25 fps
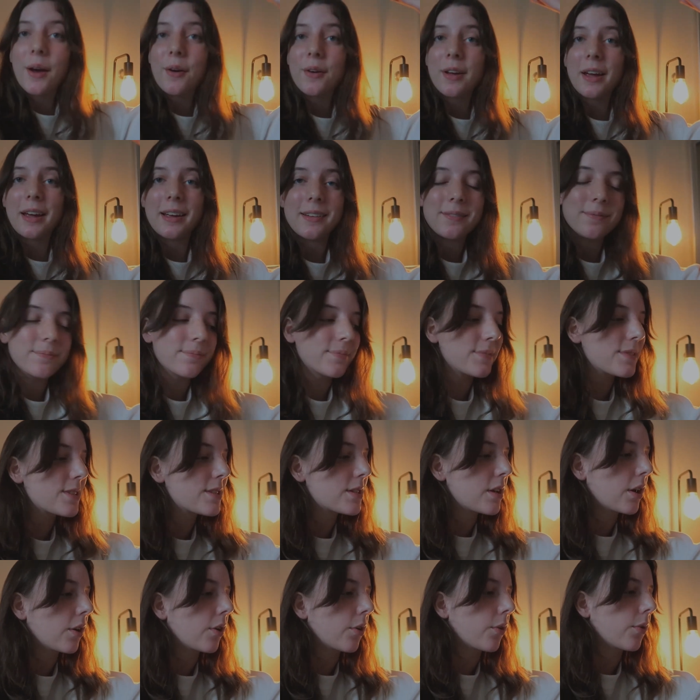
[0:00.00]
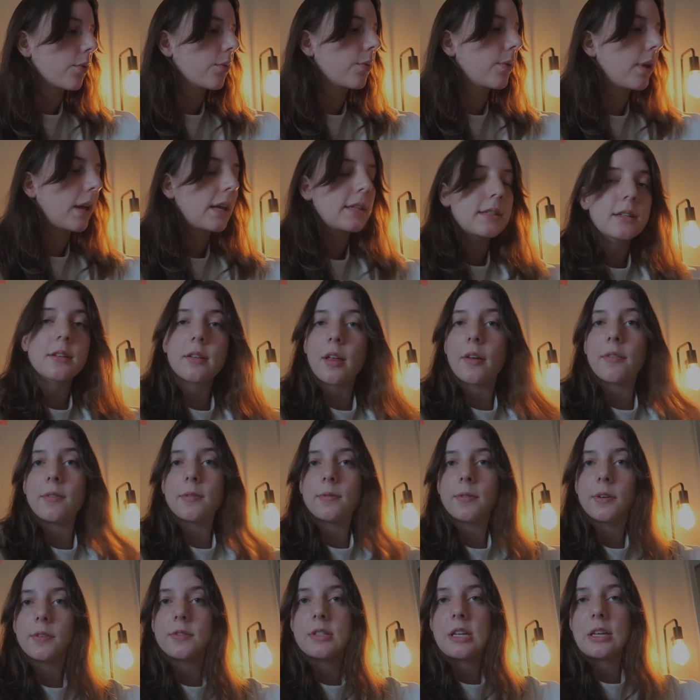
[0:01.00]
Okay, so it's
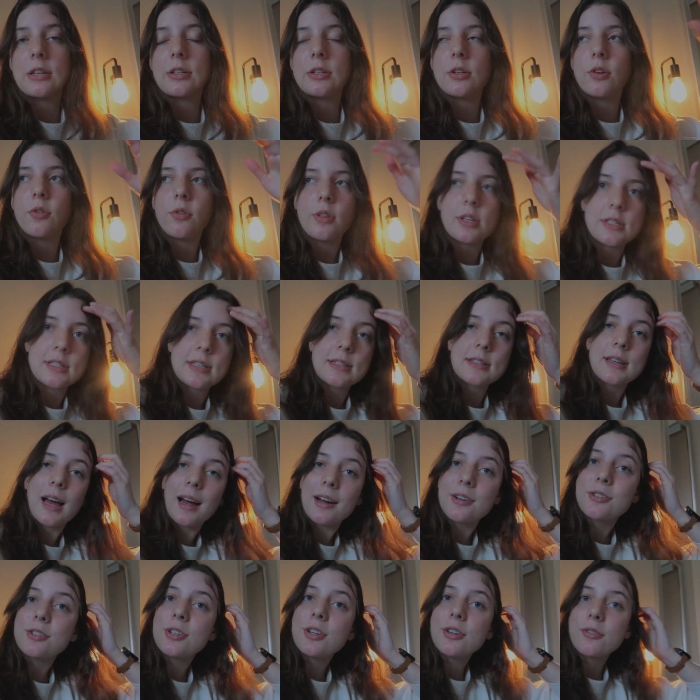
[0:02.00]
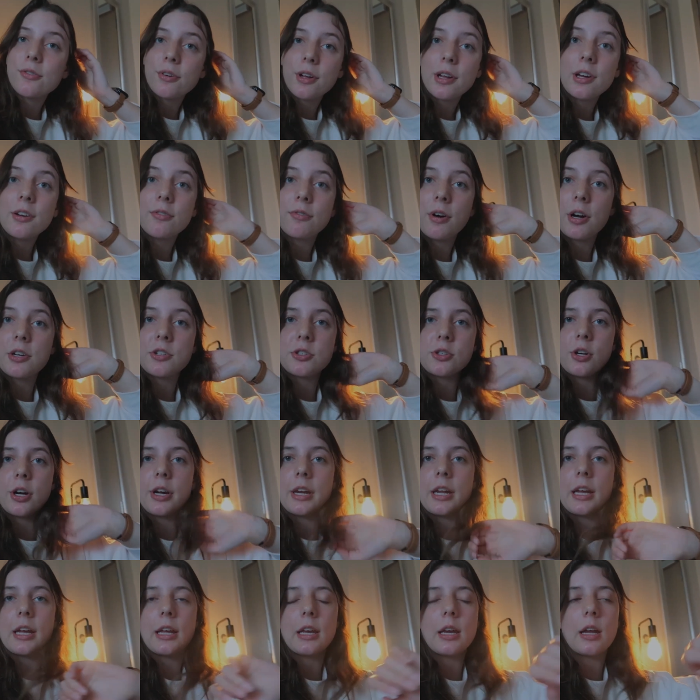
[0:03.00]
11.52. This is actually really
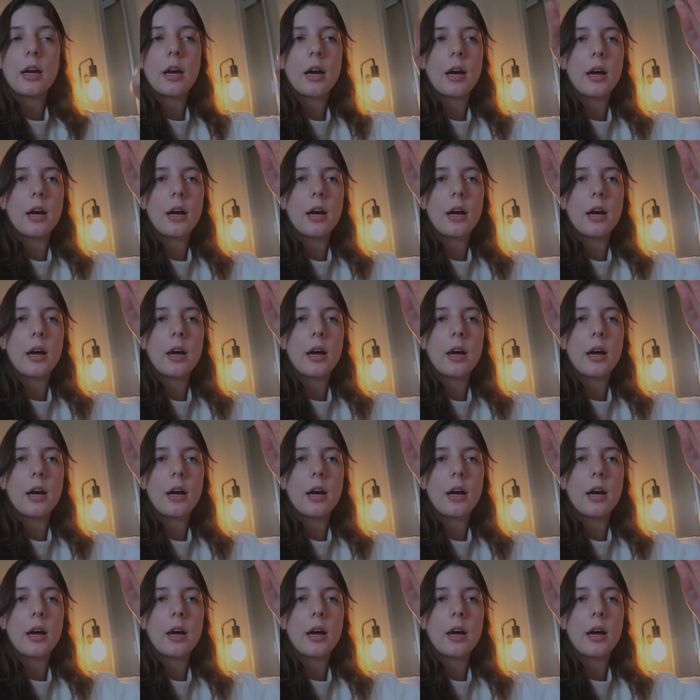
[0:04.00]
frustrating.